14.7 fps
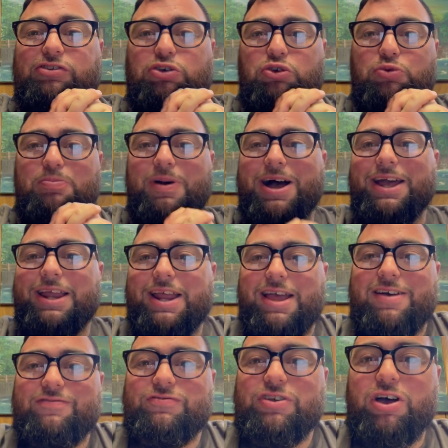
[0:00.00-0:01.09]
you might
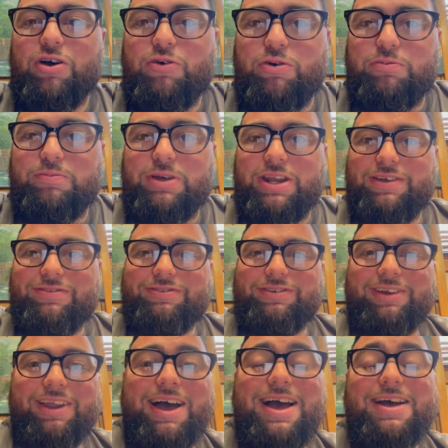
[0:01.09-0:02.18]
have known, but if
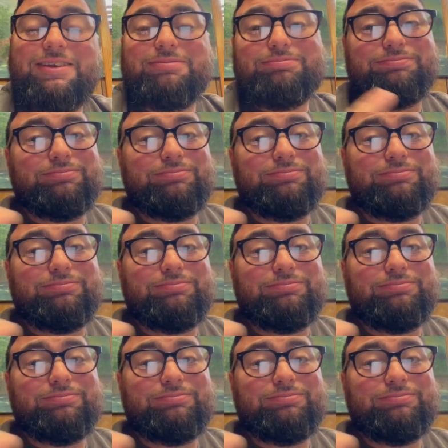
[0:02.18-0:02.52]
not,